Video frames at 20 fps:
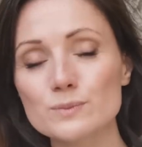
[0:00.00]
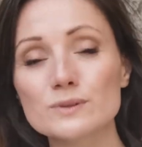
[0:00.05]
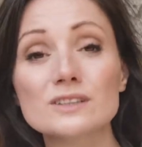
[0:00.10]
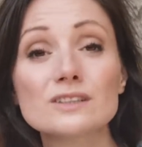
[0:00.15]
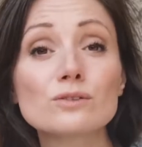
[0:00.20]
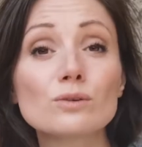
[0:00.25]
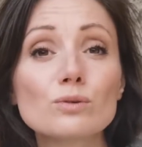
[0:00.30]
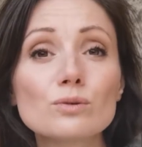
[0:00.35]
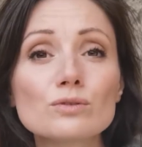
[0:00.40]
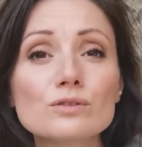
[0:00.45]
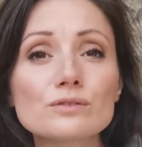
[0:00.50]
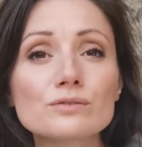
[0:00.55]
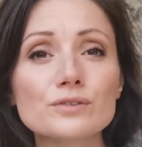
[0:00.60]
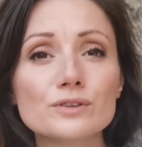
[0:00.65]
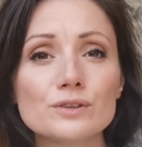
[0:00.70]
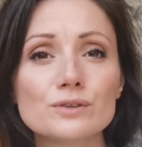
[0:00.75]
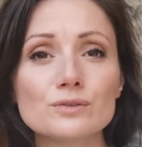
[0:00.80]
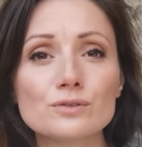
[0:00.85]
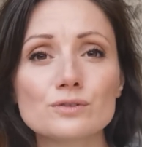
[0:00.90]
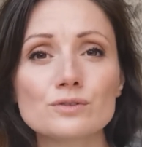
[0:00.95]
But in order for
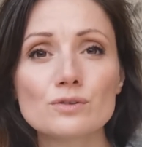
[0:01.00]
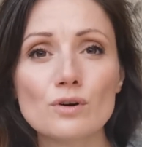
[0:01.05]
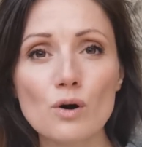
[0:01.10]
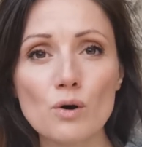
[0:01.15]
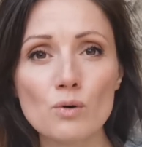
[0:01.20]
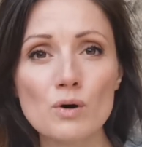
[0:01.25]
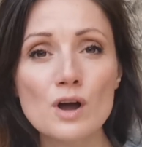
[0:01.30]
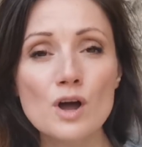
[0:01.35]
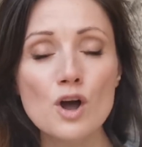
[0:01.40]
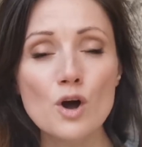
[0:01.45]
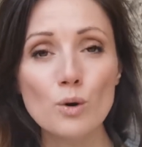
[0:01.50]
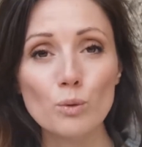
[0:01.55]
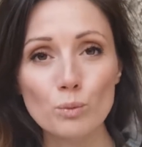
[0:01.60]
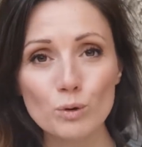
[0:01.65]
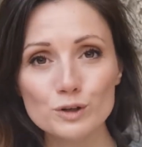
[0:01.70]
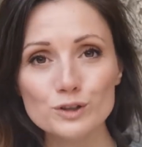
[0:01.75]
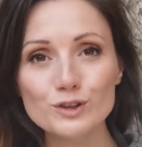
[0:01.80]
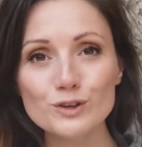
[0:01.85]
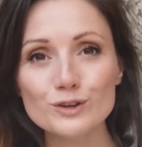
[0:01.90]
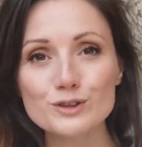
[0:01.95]
you to know
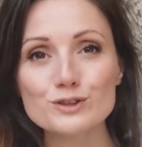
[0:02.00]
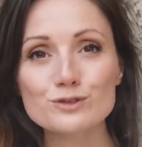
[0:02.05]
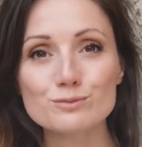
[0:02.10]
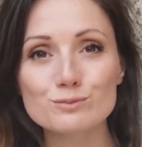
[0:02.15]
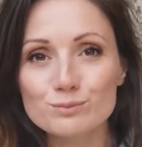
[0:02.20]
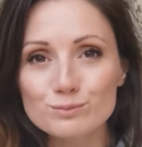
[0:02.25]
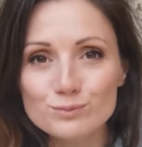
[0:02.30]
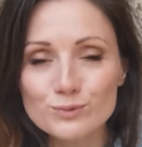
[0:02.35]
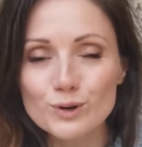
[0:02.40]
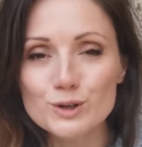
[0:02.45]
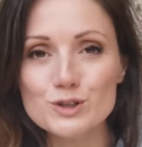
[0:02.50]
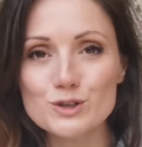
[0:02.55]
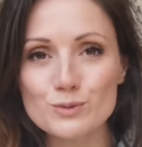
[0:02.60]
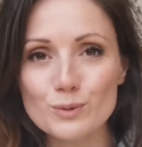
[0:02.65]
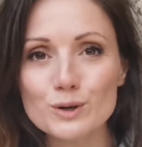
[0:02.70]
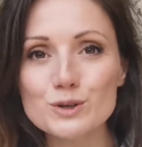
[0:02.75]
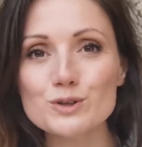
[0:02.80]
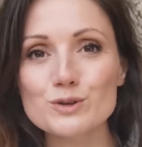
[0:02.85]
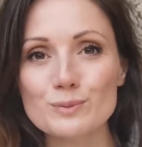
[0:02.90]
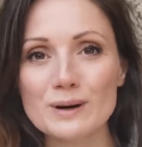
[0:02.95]
what you're, what you
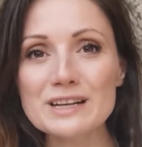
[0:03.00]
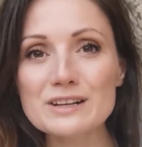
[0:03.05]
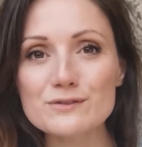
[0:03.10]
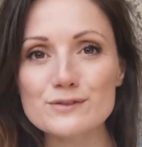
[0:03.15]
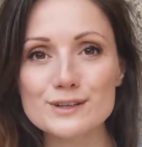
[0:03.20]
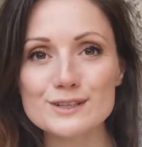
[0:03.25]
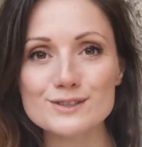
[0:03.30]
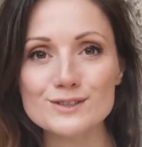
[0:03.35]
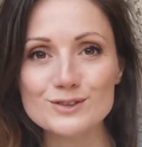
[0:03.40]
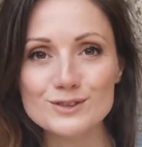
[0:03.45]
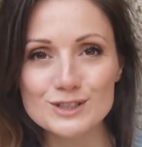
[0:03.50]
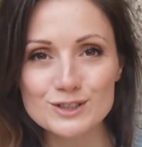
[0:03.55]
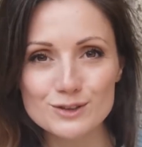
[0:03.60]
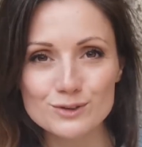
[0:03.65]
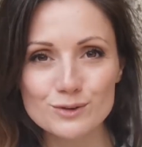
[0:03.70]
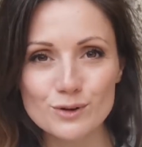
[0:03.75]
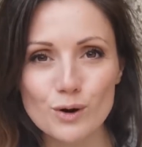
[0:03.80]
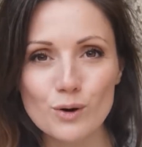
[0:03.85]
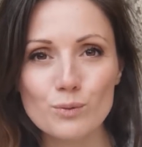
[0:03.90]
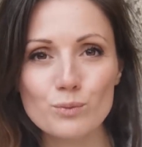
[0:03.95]
want to manifest, you need to
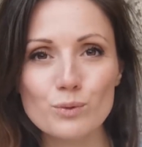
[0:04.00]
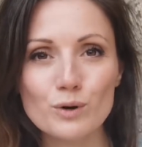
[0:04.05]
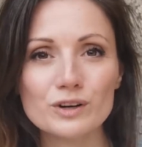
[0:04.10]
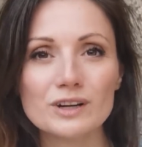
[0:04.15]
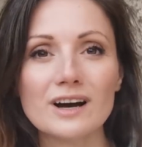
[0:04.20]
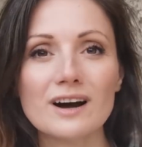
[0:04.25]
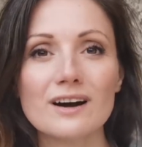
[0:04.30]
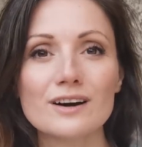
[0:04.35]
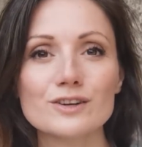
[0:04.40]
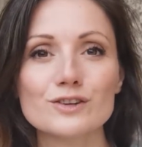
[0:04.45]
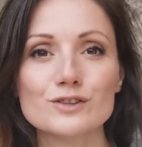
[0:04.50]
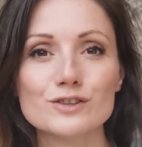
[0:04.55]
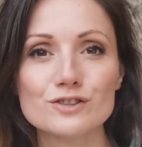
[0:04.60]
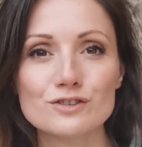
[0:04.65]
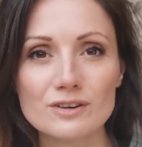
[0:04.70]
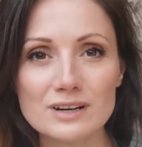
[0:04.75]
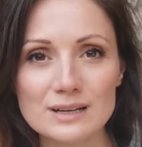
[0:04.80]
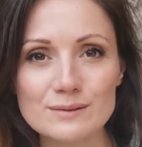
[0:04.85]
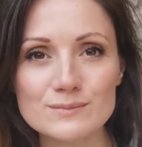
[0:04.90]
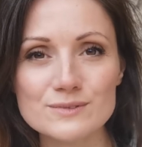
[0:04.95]
know what are your
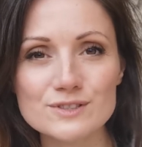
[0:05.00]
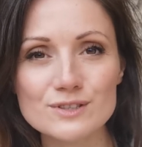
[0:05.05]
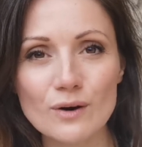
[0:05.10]
dreams.